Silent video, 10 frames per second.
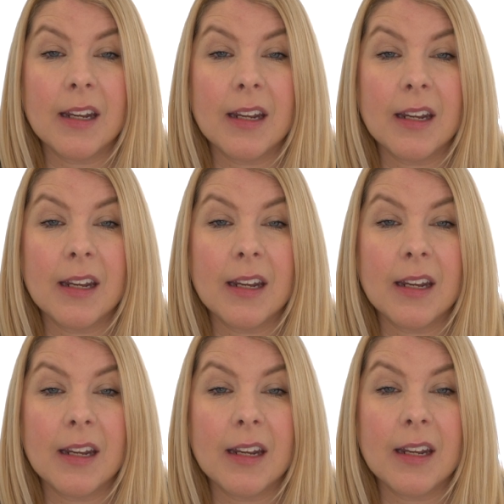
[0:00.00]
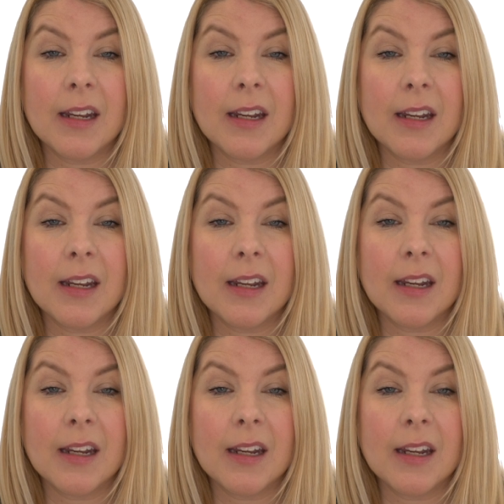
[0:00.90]
you will need to take a
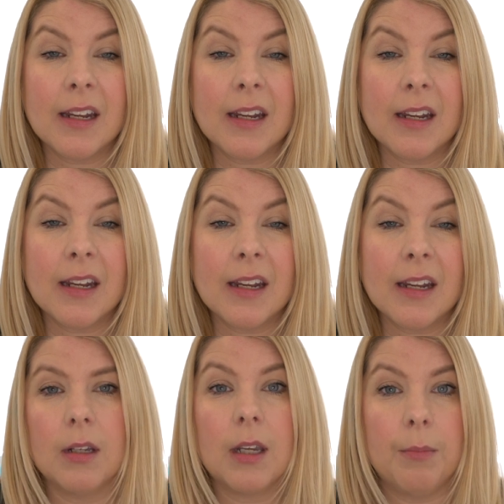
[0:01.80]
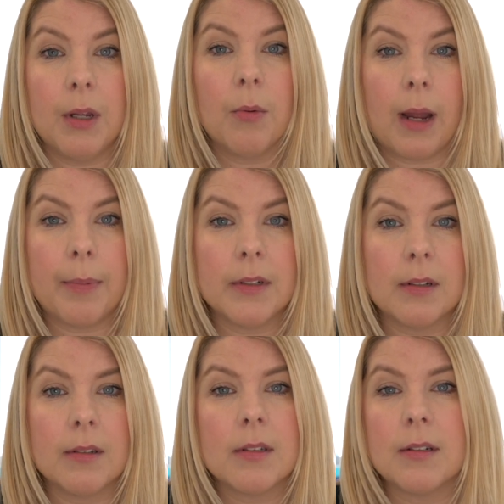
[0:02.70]
rapid test. It can be a rapid
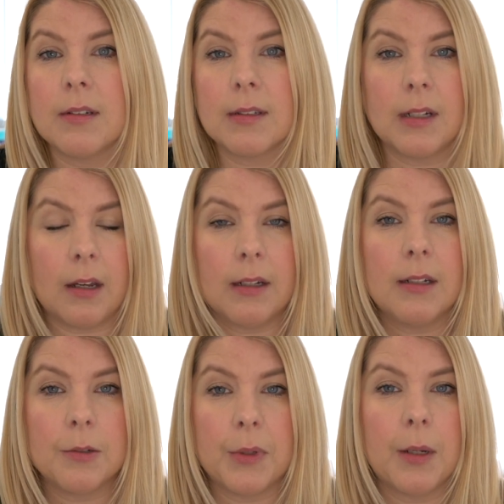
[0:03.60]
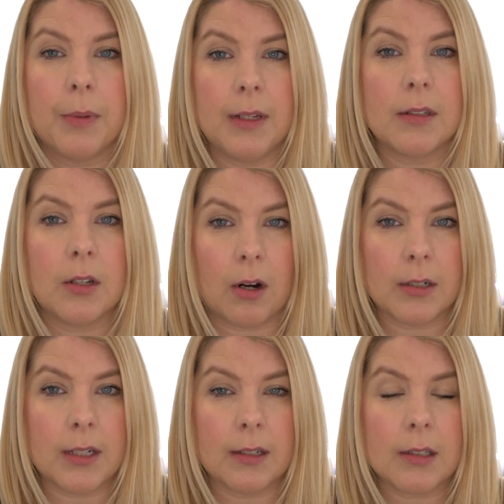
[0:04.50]
test. It does not need to be a
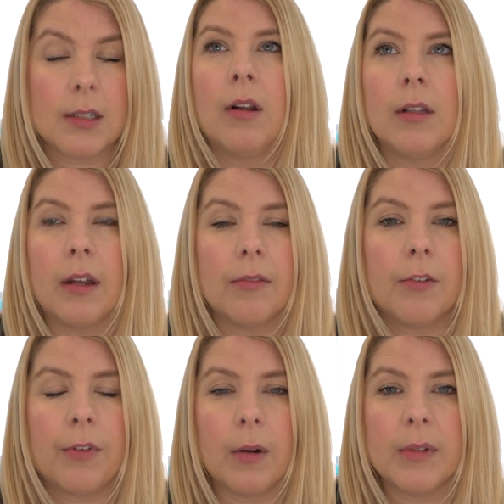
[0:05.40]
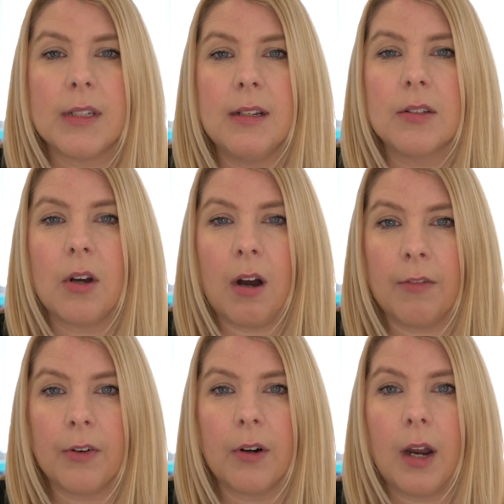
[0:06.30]
PCR test. A lot of the pharmacies
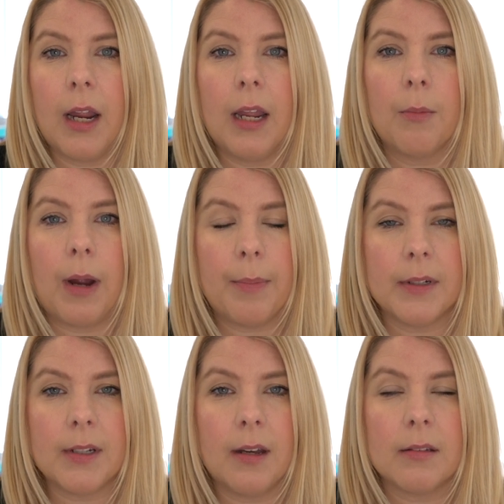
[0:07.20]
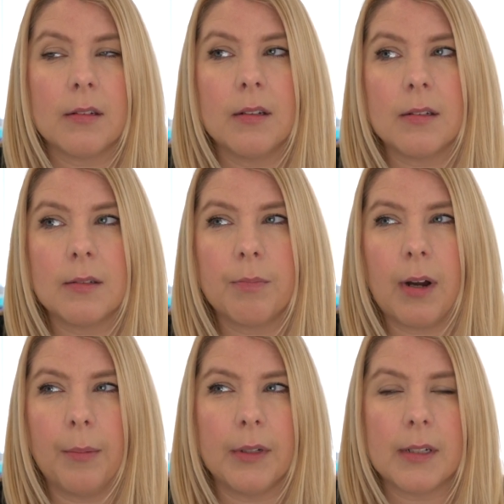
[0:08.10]
offer a rapid test. It
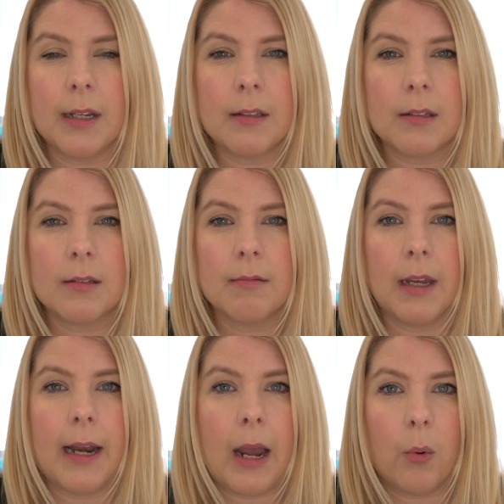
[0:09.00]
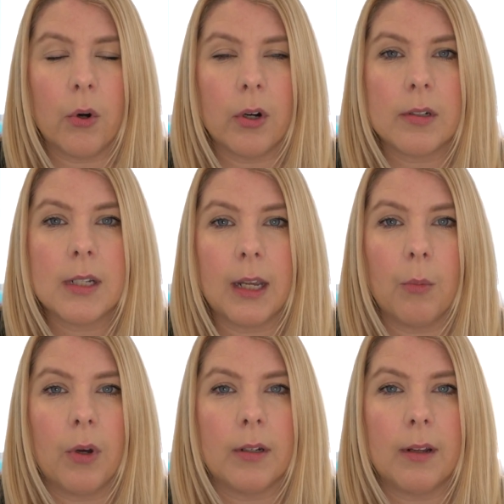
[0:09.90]
probably takes an hour to
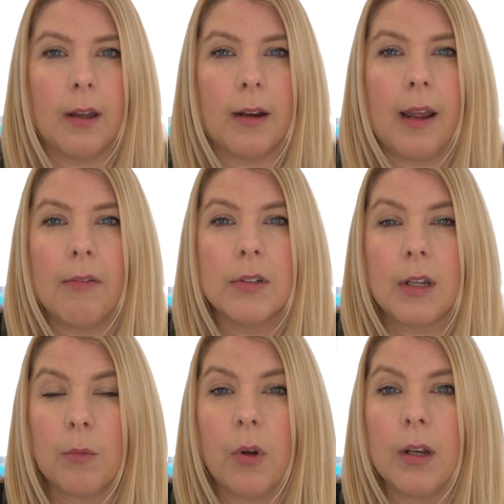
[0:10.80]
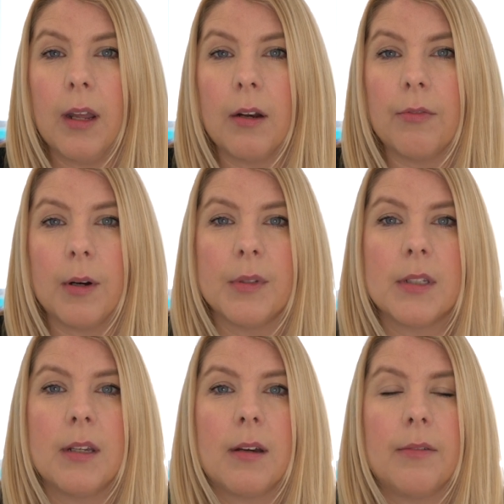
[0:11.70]
get one done. I haven't one at a
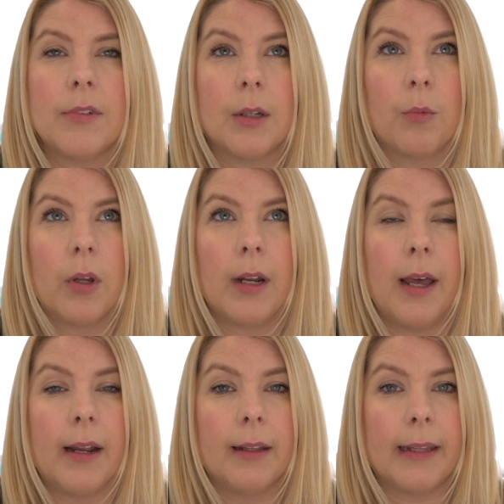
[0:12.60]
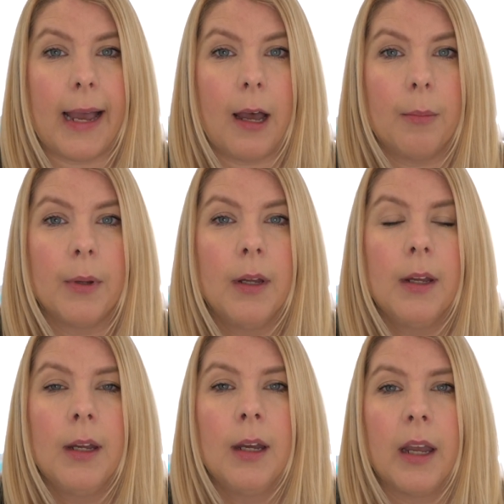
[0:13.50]
pharmacy. I've done one at a lab,
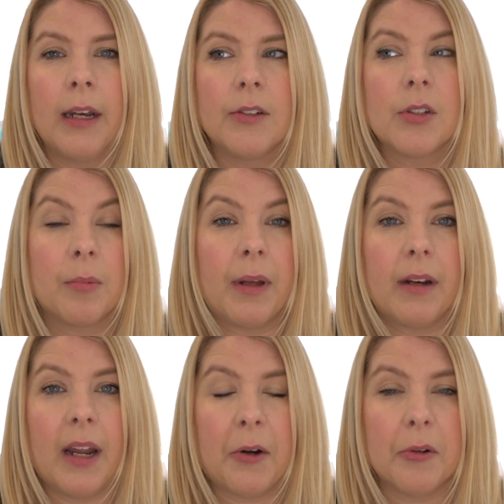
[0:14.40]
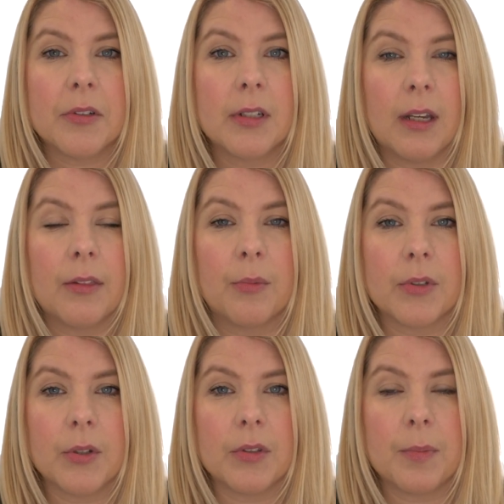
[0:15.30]
and it took about an hour to get the
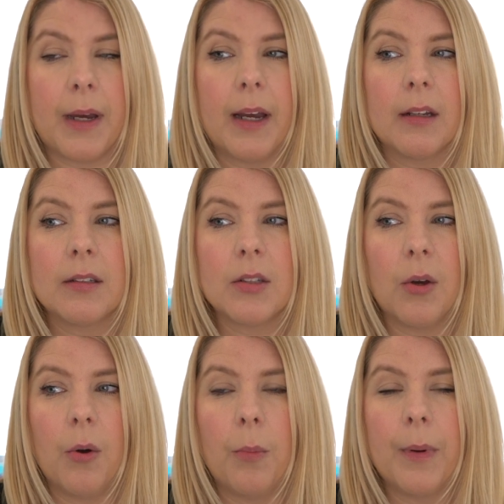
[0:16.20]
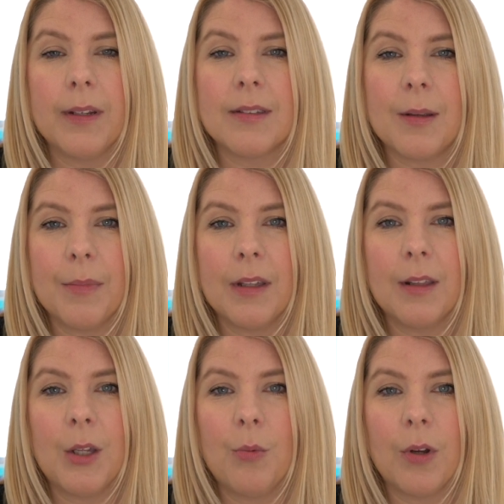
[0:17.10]
results back. So, but it's something
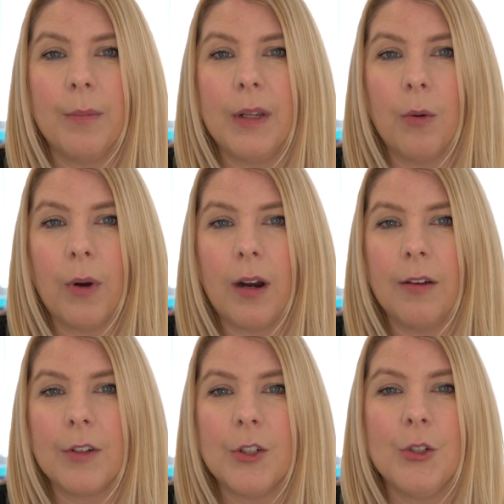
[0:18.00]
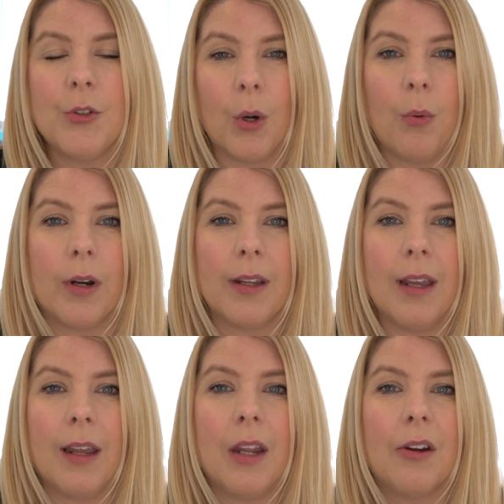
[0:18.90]
that you want to be aware of because you don't want to
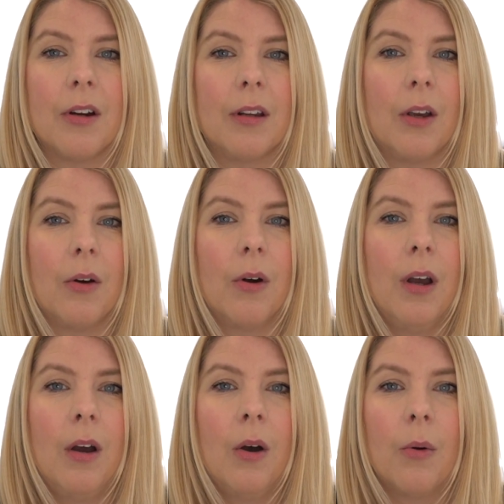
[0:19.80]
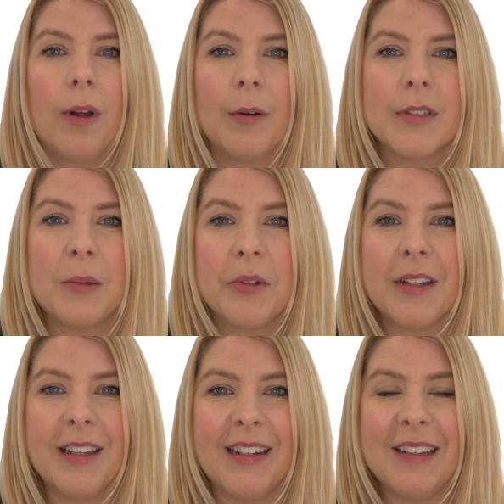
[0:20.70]
get here and go, well, I was able
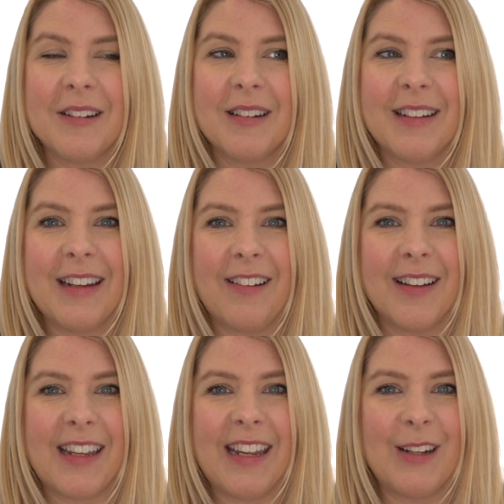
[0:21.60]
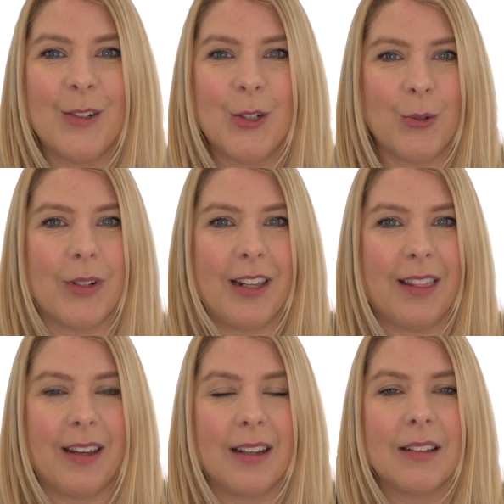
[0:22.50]
to get in and now I can't do
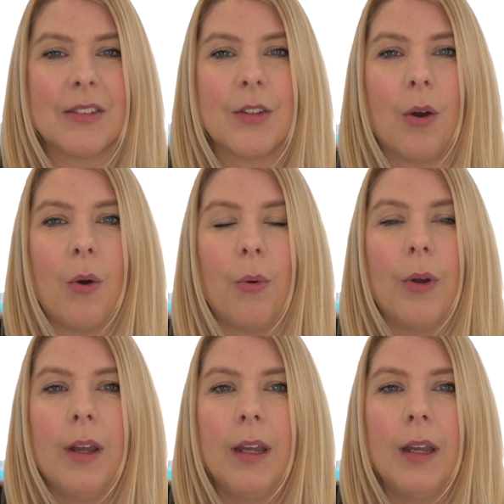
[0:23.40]
anything. So